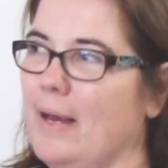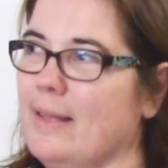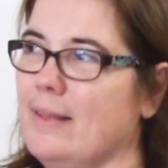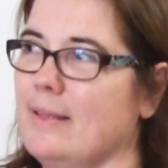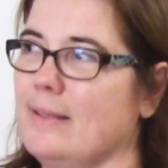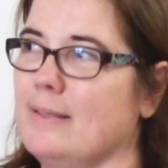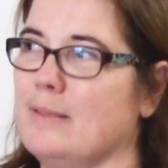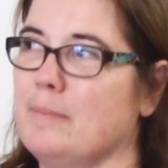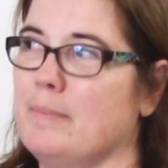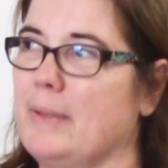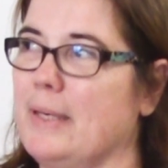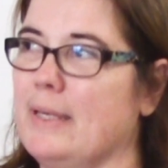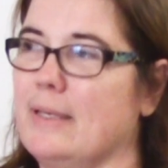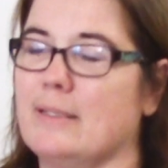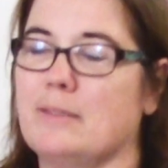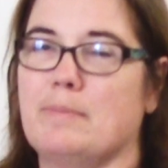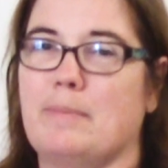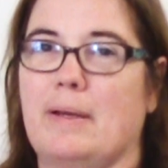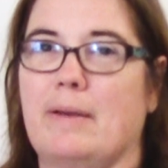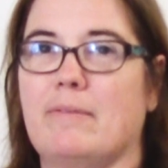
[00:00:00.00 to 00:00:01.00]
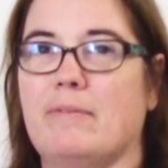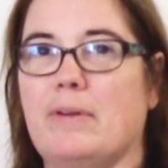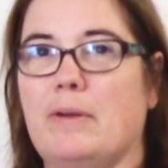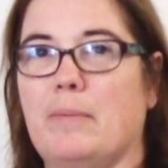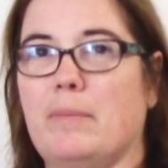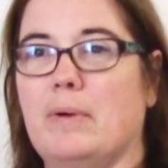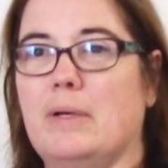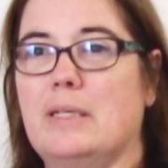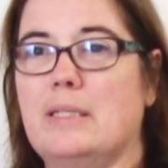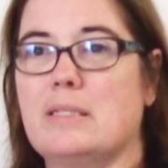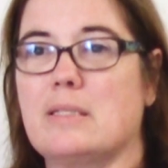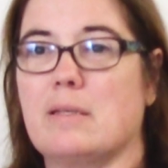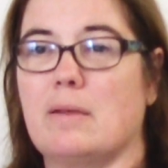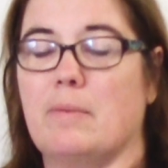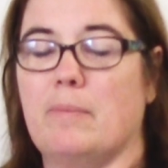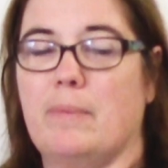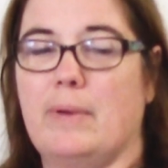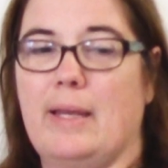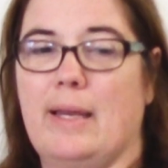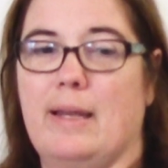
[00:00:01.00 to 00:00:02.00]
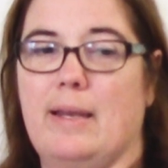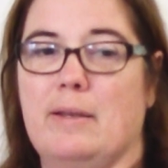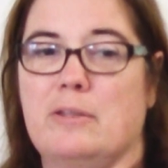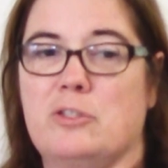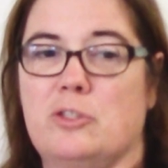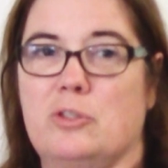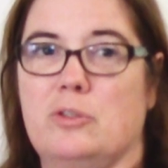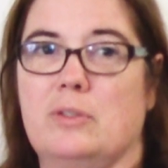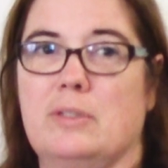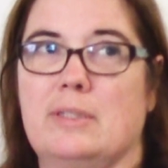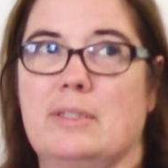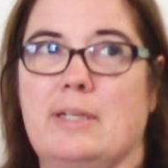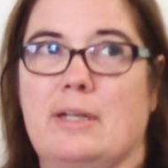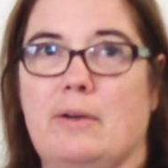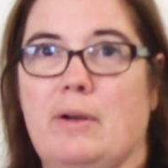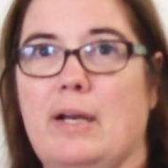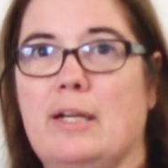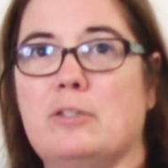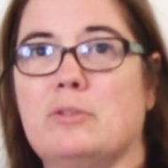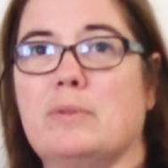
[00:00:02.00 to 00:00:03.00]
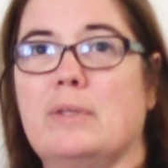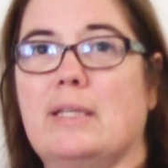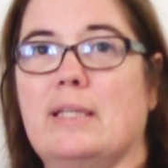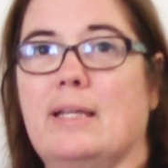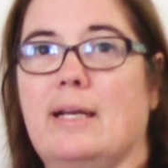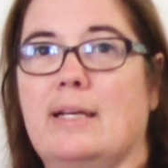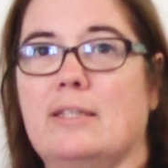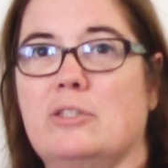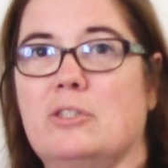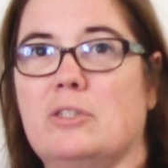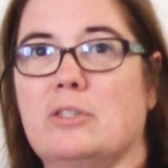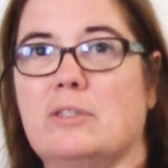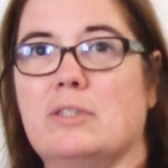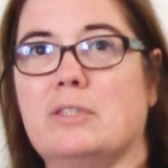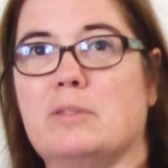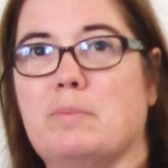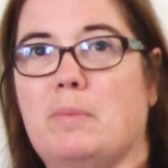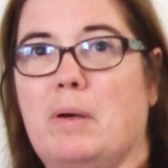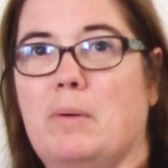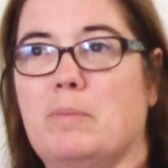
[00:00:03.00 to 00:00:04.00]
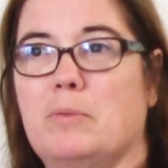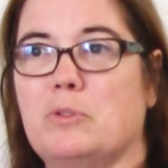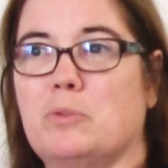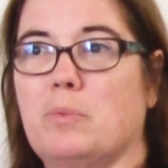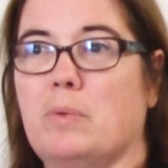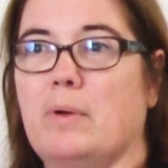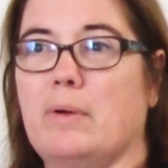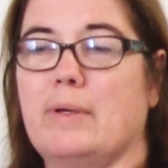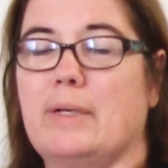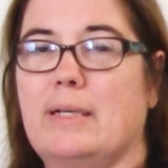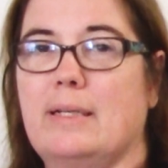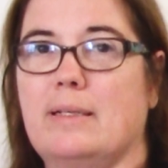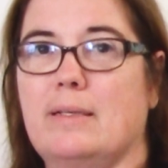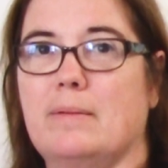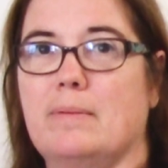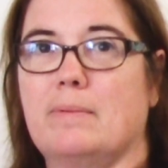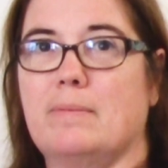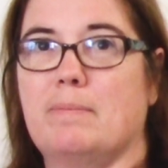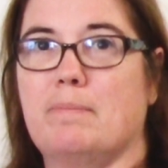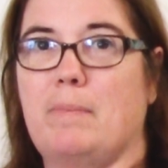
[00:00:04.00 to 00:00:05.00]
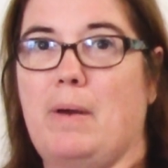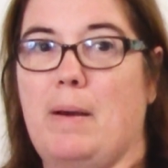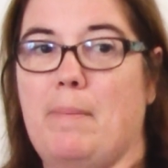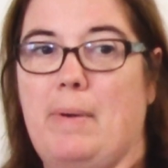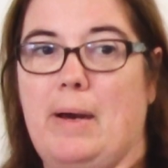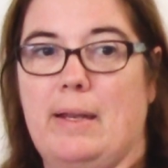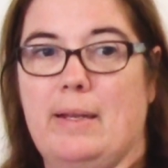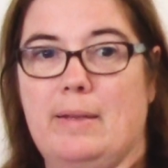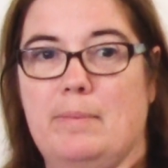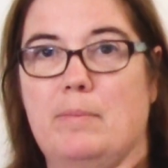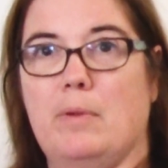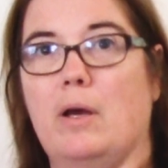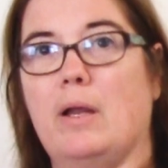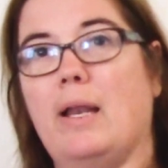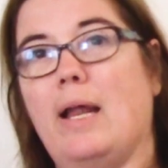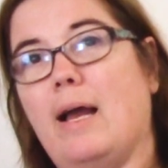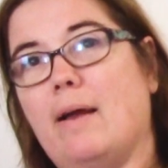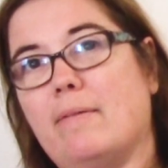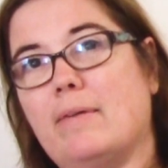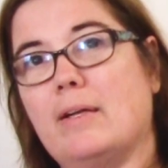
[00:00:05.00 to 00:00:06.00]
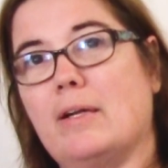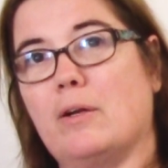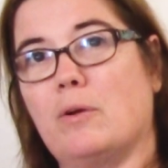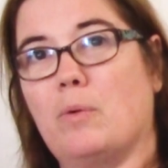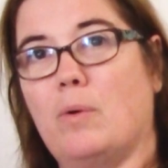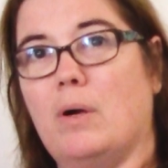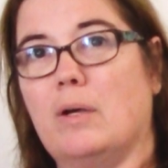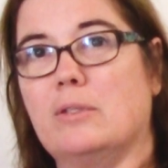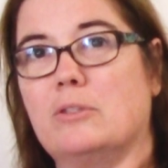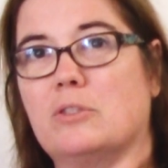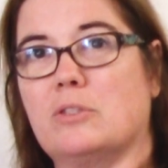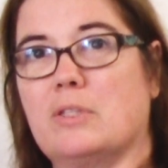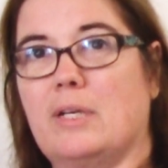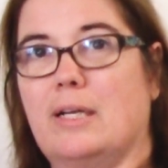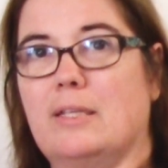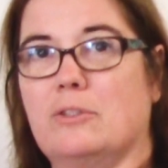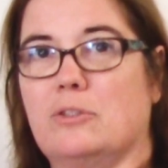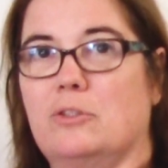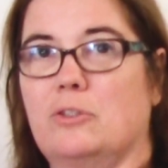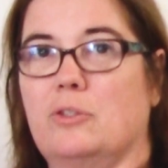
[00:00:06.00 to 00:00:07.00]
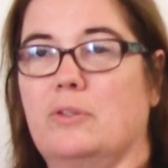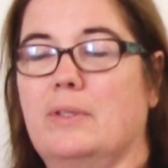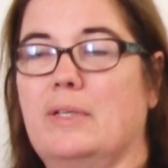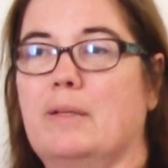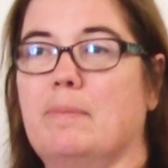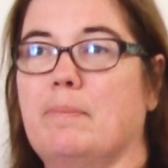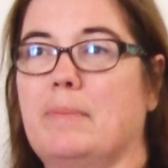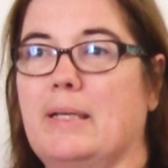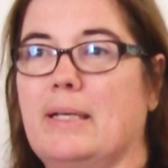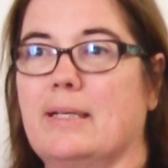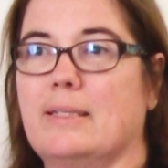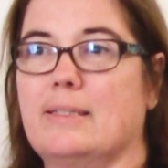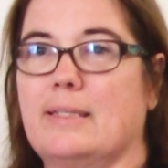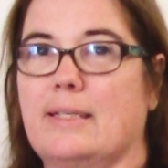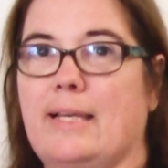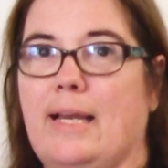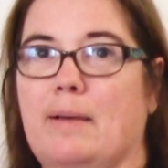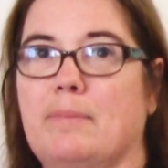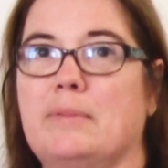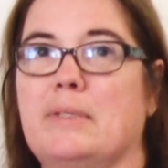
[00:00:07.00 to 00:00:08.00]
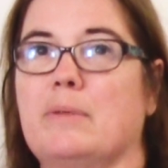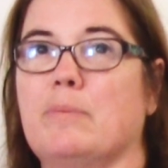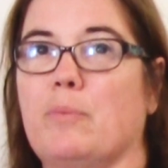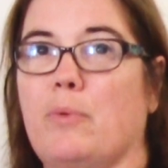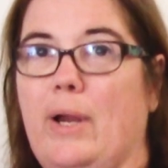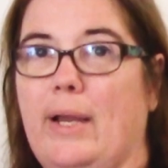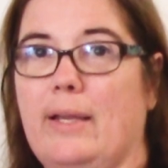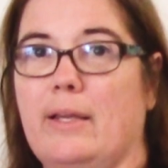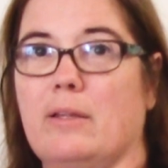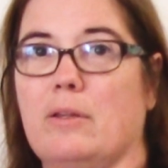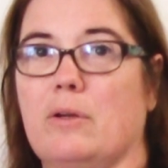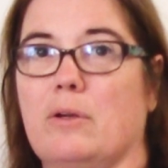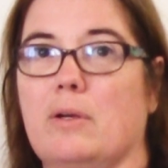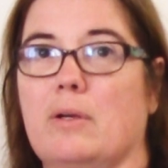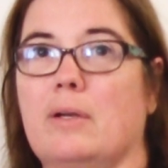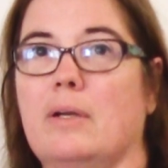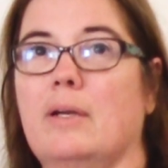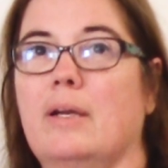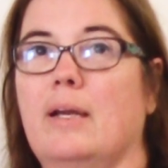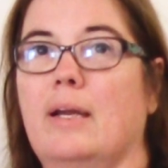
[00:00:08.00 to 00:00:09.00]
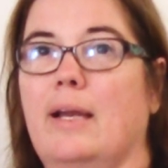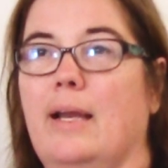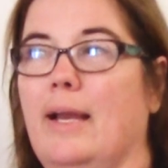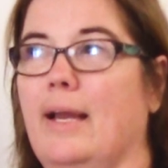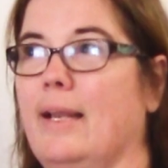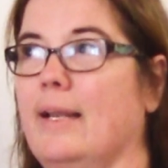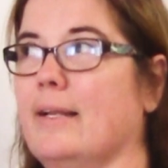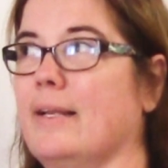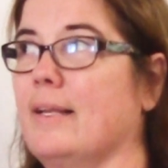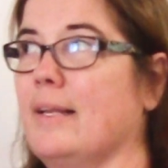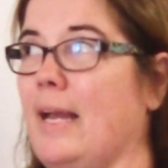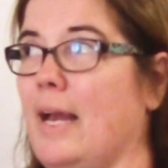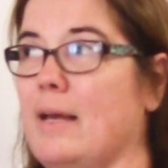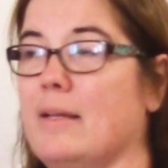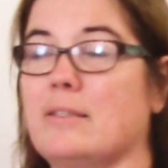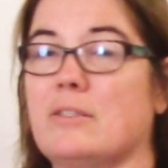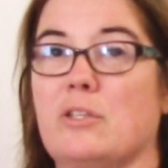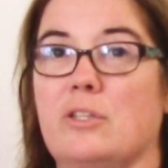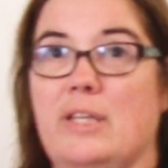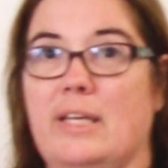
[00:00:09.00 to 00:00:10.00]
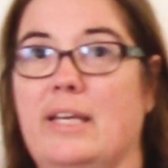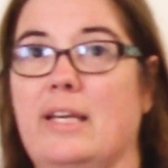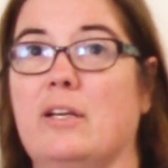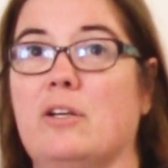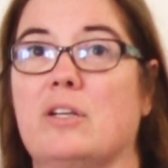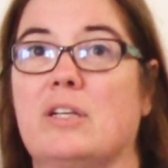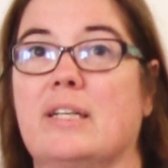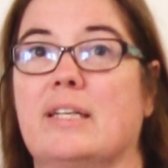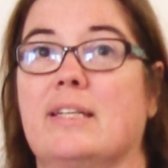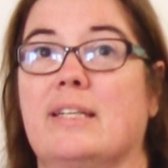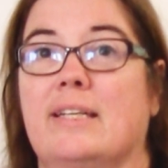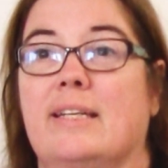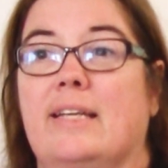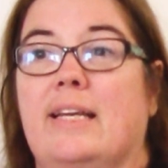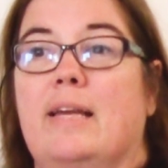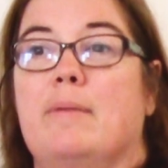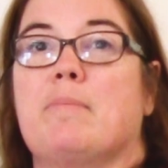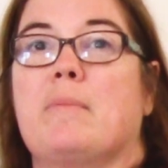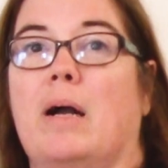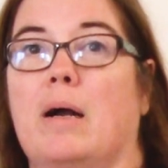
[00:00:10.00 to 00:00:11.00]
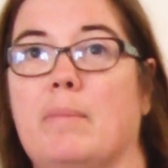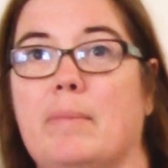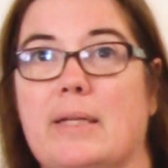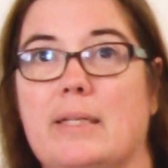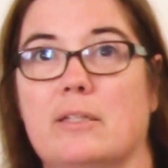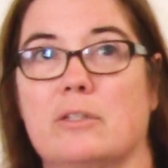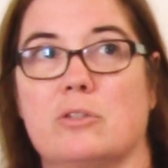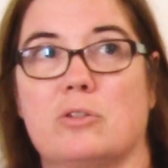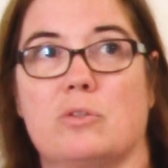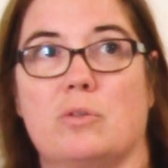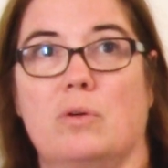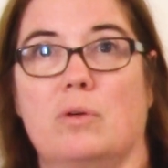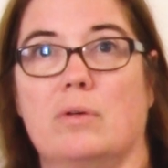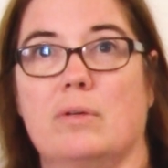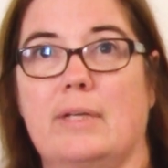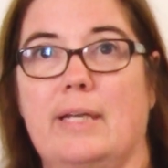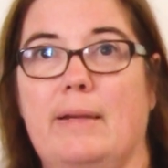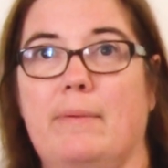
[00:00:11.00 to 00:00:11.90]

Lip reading: I think the biggest benefit was we had a student that graduated last year. His mom was worried about him not having a Quadriciser and doing it because it kept him regular and kept so that he could keep coming to school.